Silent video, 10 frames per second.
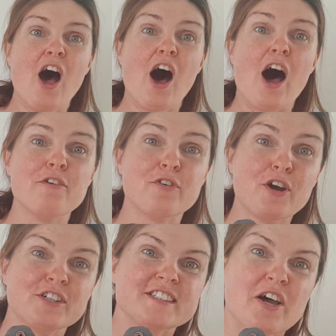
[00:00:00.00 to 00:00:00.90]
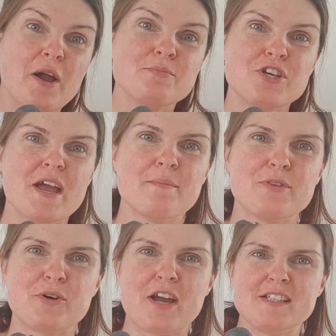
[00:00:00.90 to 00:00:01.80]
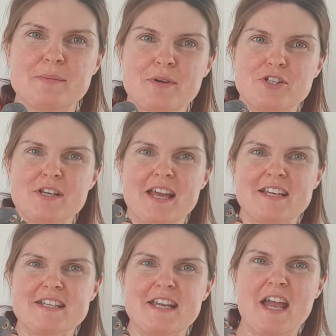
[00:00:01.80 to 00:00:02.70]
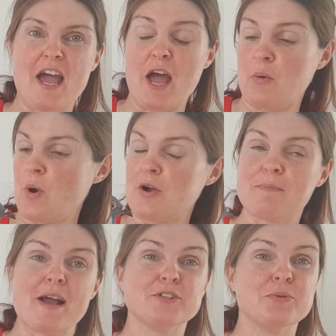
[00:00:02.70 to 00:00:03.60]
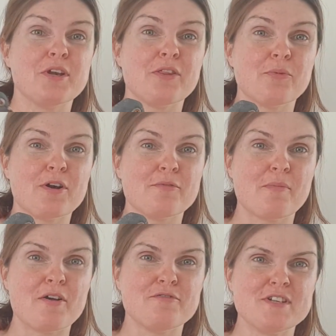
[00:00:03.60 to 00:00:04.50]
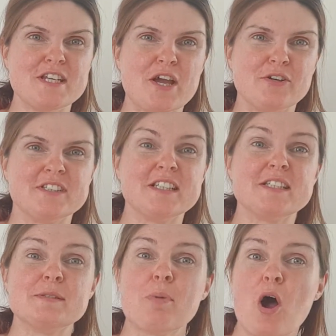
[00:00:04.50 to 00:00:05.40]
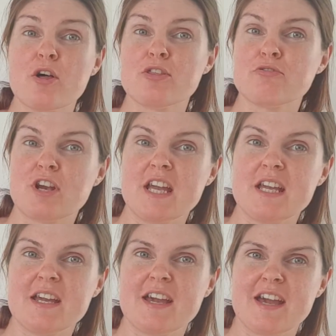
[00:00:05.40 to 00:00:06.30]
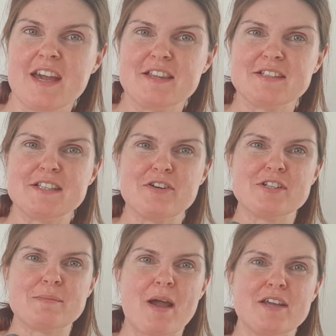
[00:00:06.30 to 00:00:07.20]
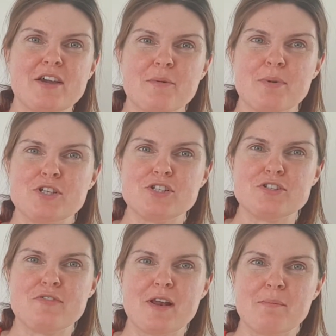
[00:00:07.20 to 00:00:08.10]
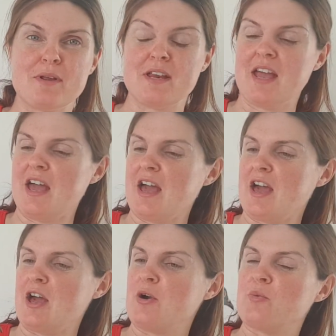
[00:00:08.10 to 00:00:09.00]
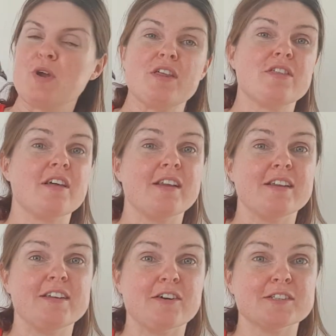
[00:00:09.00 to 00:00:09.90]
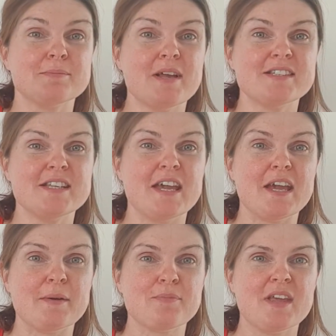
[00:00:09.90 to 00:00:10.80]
Hi folks, I'm Jem, the Crazy Pigeon Lady, and welcome back to another one of my videos. This is part 3 in the series about young pigeon development with young Spencer here.